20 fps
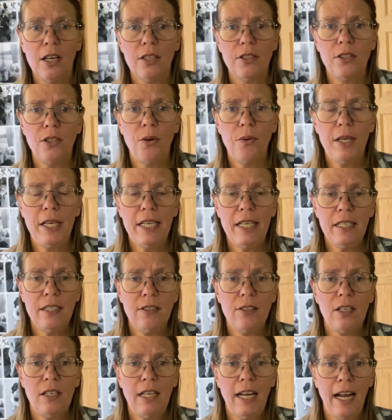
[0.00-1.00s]
So he is
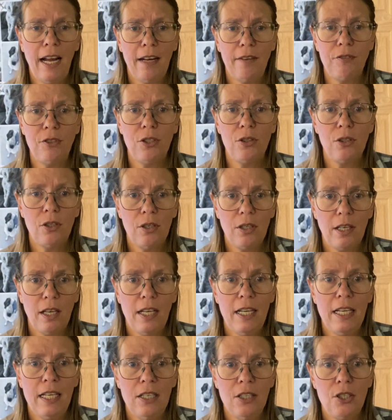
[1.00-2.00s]
going to have to look
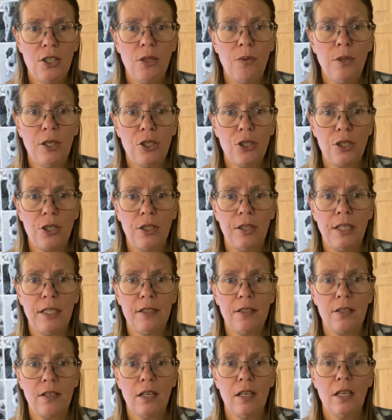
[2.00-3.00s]
into
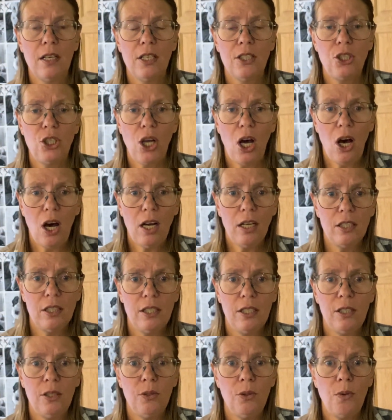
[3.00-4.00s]
insurance, talk
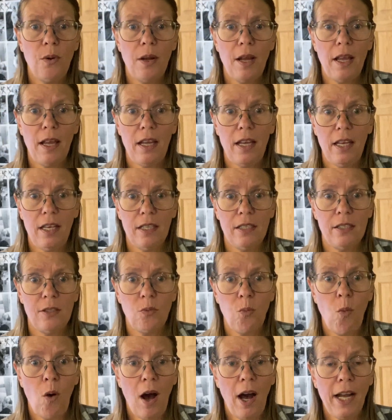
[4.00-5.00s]
to his
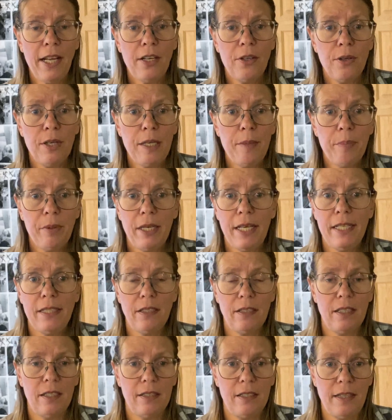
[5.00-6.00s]
winery place,
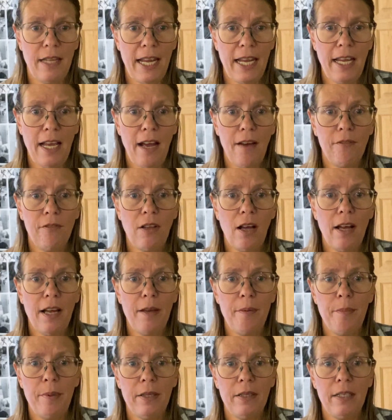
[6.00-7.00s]
because they have
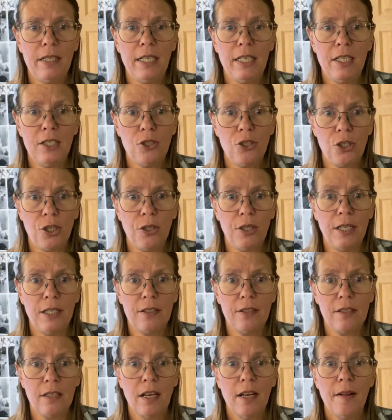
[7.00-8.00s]
liability
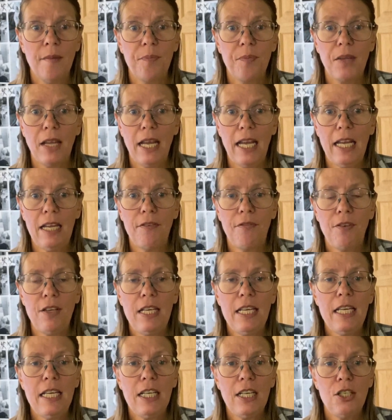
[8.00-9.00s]
insurance, if
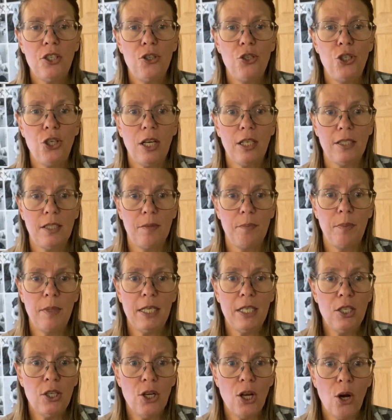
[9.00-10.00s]
he can just
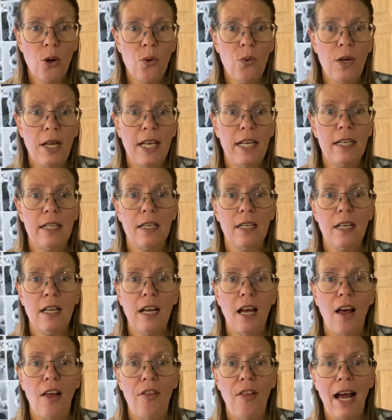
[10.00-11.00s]
be noted
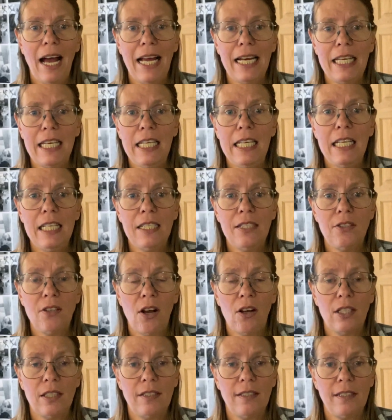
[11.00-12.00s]
that he is
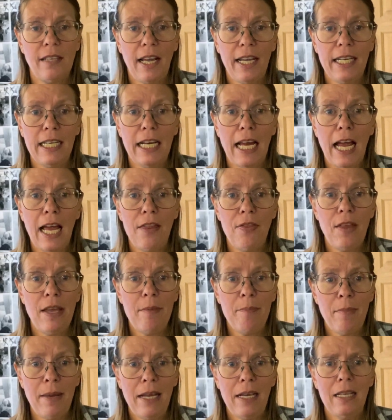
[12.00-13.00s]
on site, and they
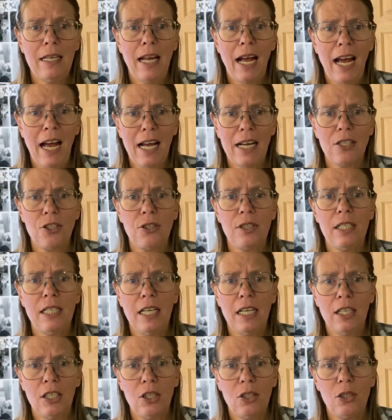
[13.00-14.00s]
may actually
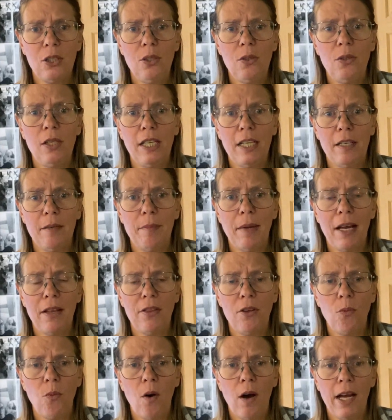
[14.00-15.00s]
include him at
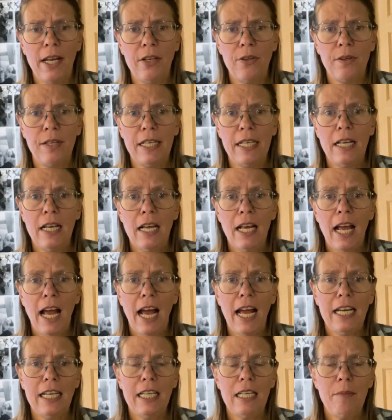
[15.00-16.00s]
the winery,
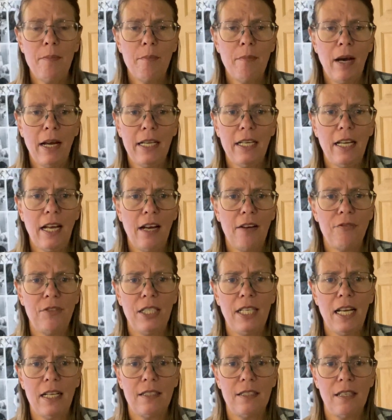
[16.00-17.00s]
and he might have to
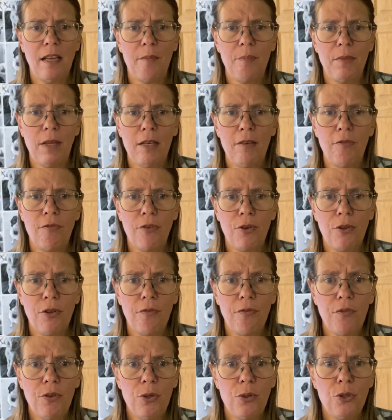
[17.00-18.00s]
get something for the
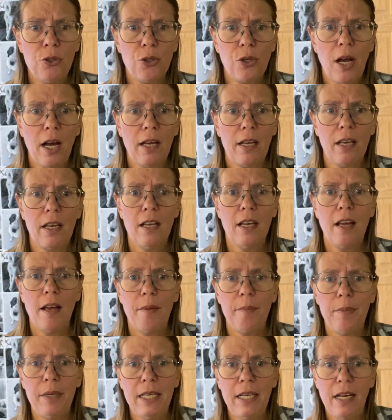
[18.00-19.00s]
food truck,
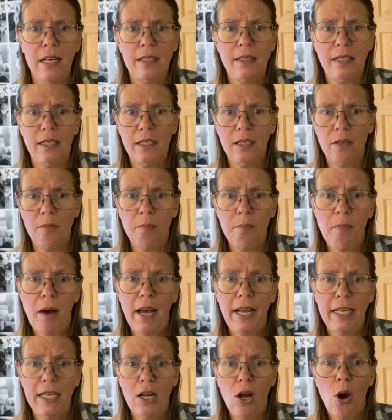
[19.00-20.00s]
because it
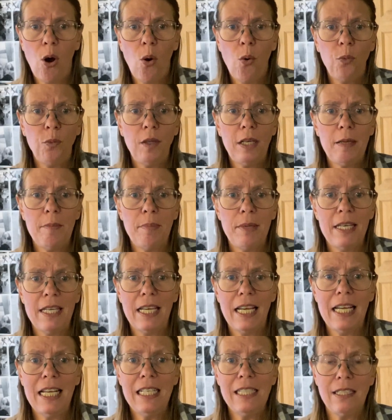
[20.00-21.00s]
might only be
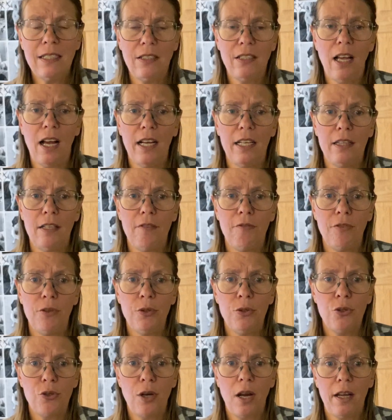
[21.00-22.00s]
inside the
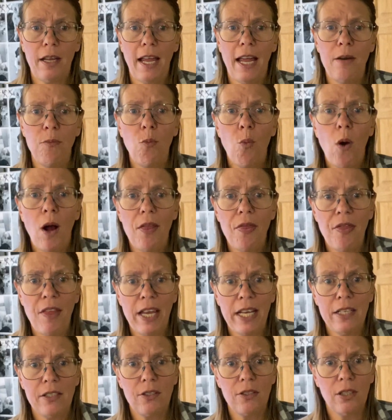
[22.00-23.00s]
food truck and what
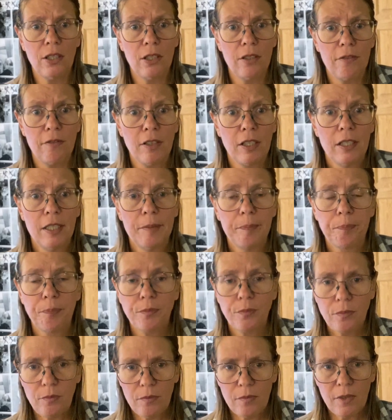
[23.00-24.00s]
they serve,
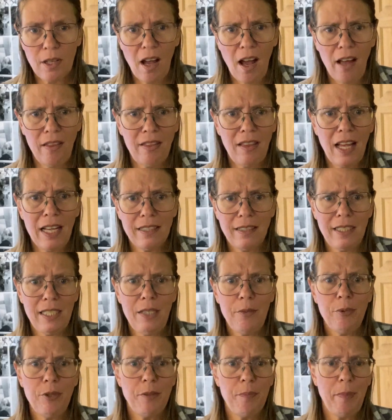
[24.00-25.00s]
unless he
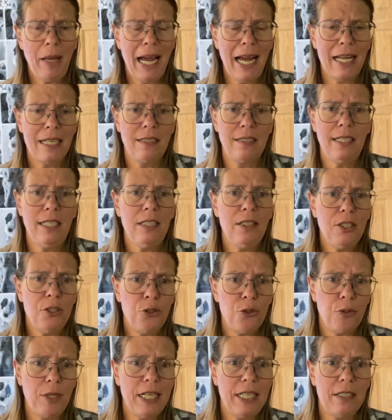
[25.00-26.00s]
was passing the
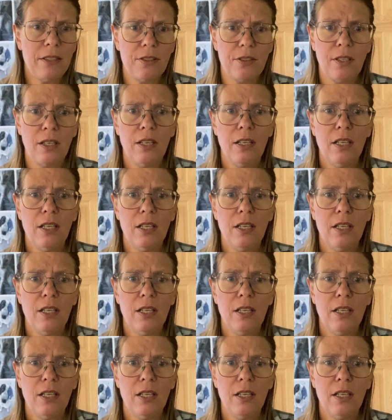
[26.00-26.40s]
drinks